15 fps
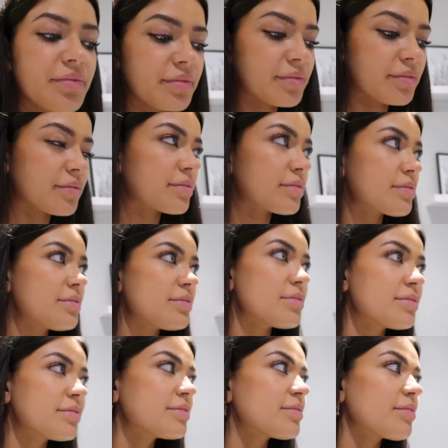Christmas.
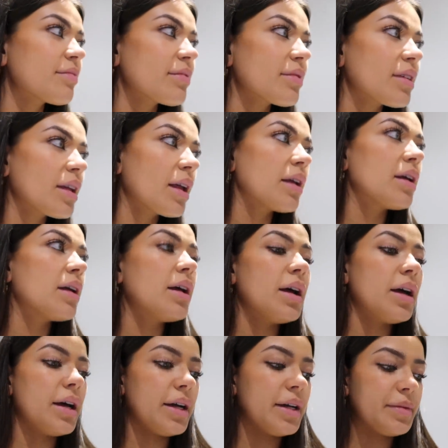
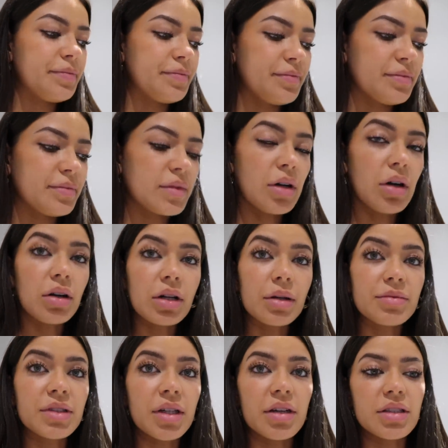Oh god,
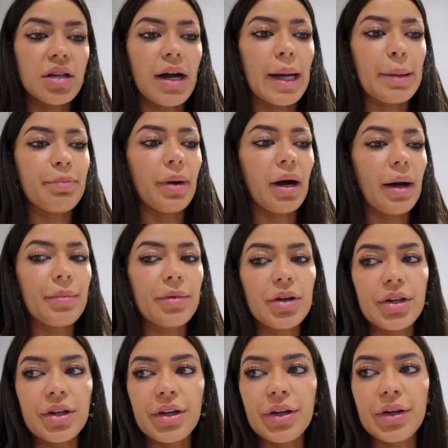I'm so tired. But I'm
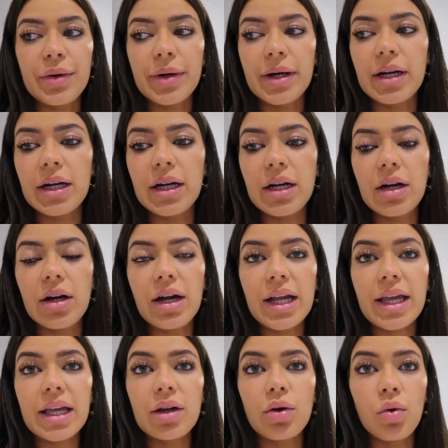gonna
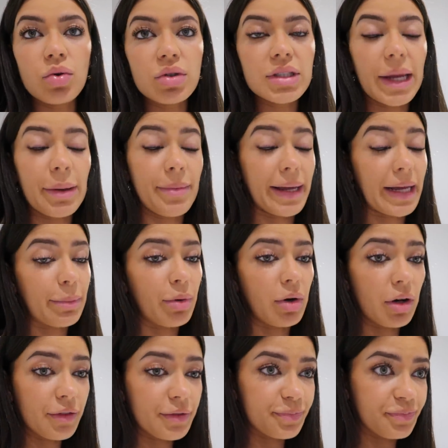all take makeup
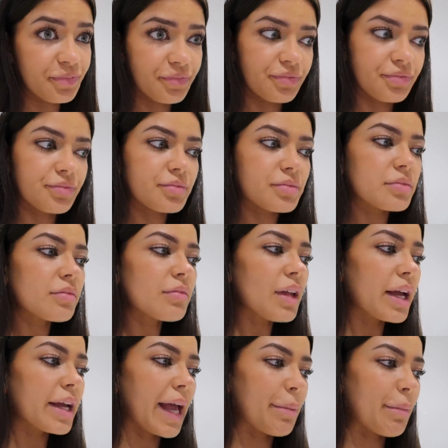off.
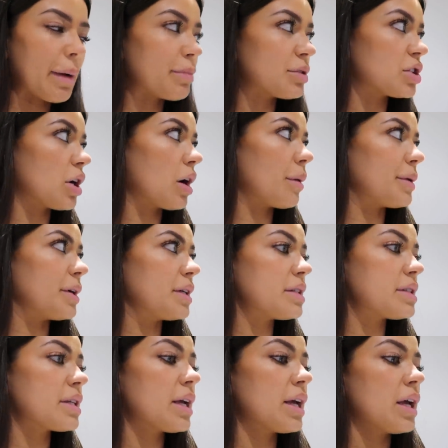Get in my
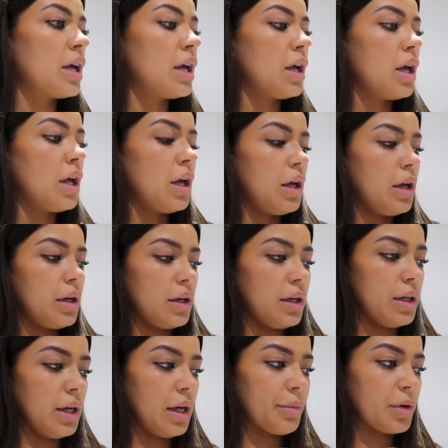pajamas.
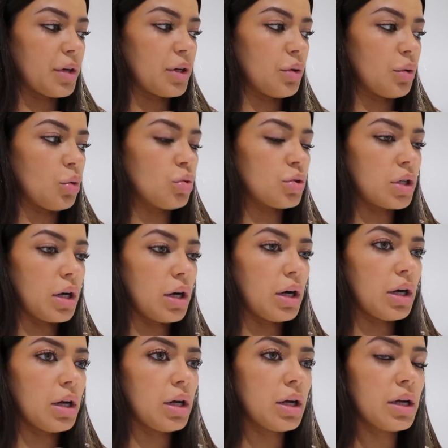I'm gonna
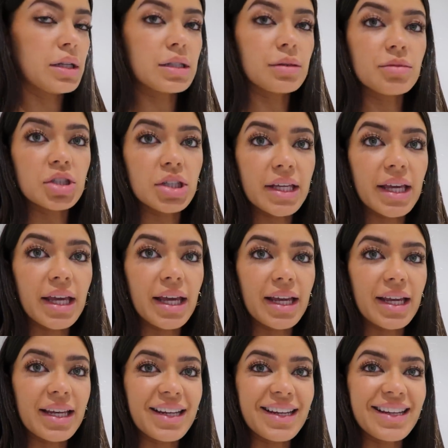order some
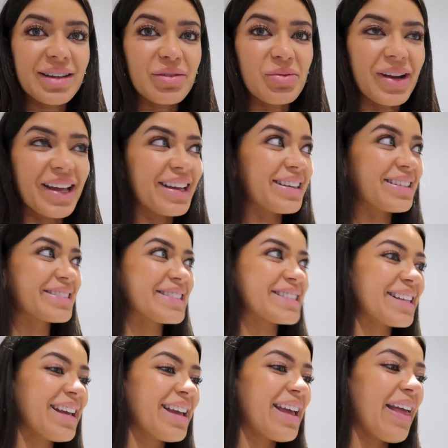chicken
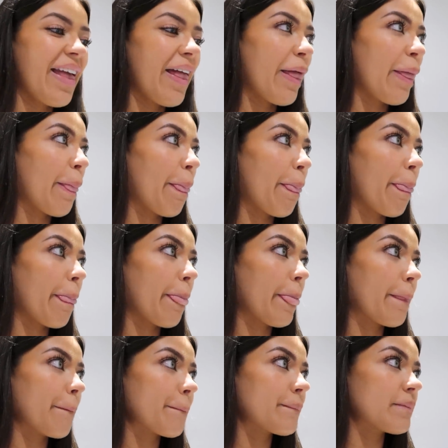wings. Can we do it soon?